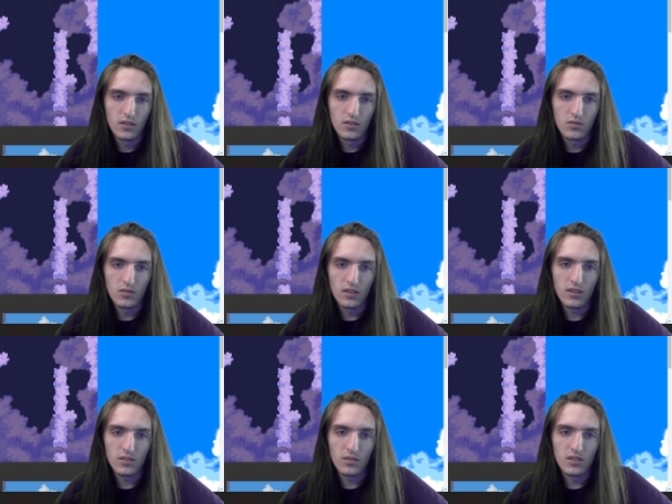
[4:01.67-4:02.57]
It's really
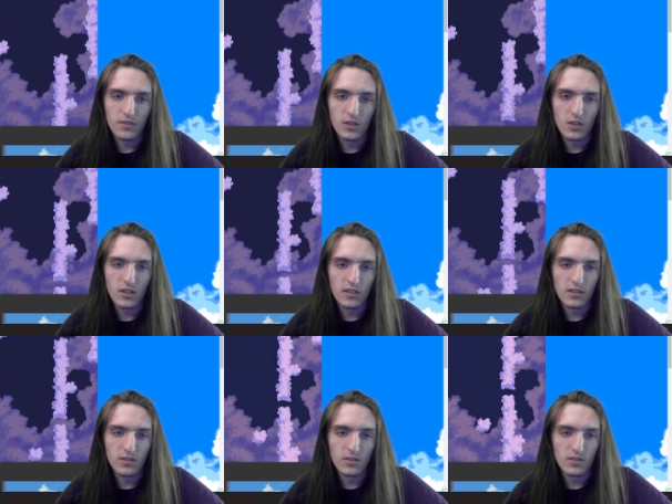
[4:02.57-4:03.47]
not so tough at all. I think
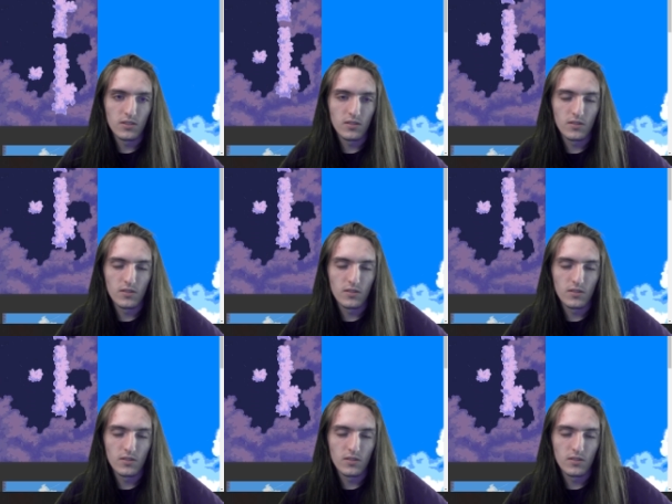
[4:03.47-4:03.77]
those...